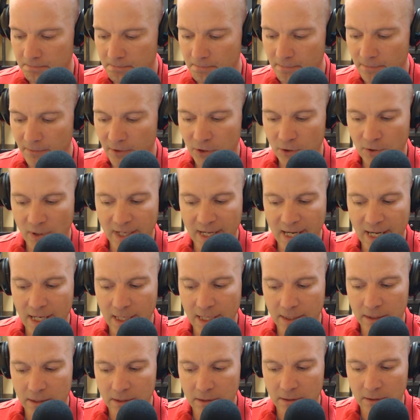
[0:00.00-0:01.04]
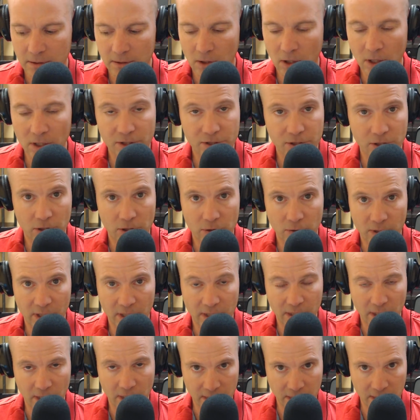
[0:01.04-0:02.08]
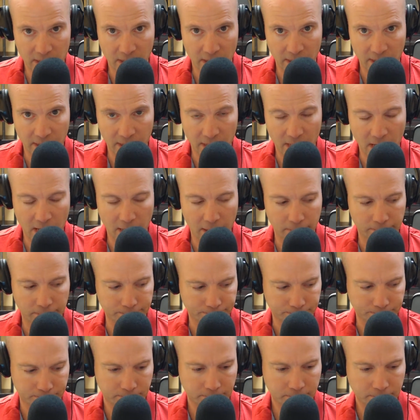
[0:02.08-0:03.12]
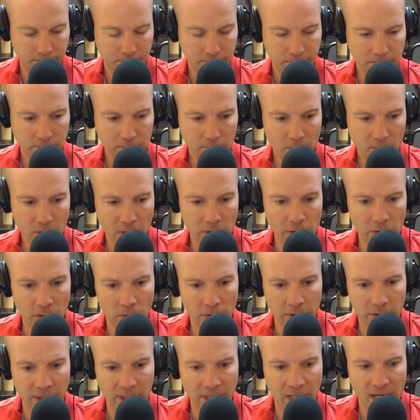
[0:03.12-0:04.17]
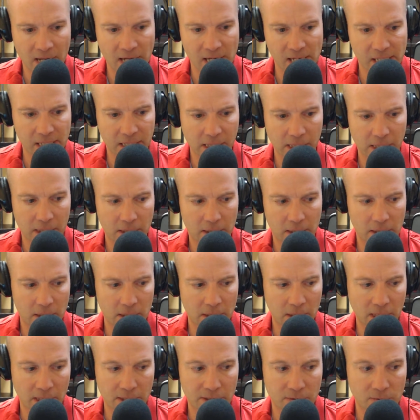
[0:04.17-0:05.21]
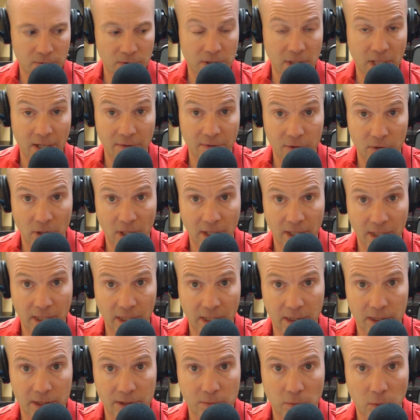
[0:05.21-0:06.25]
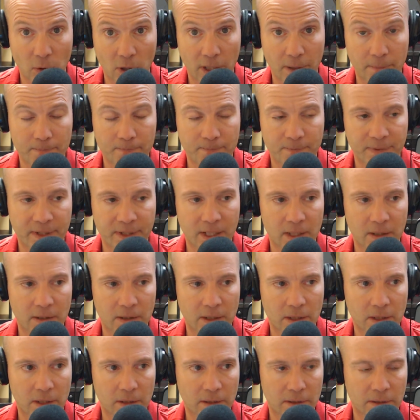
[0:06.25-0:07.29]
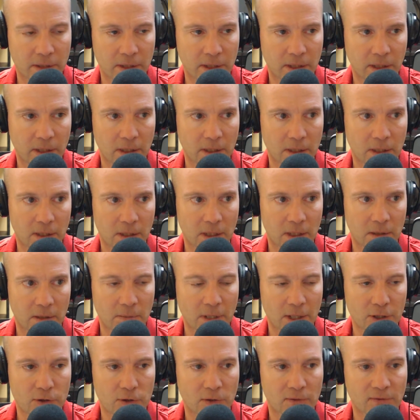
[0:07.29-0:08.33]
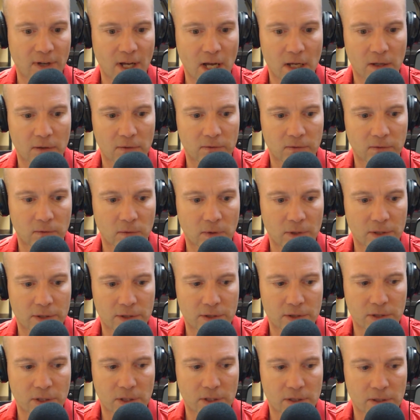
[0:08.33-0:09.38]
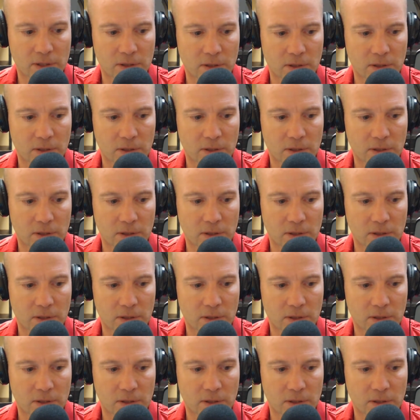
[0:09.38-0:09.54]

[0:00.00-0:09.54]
So I had heart surgery in 1999. The only guy, because it was life-threatening at this point, the mitral valve was just,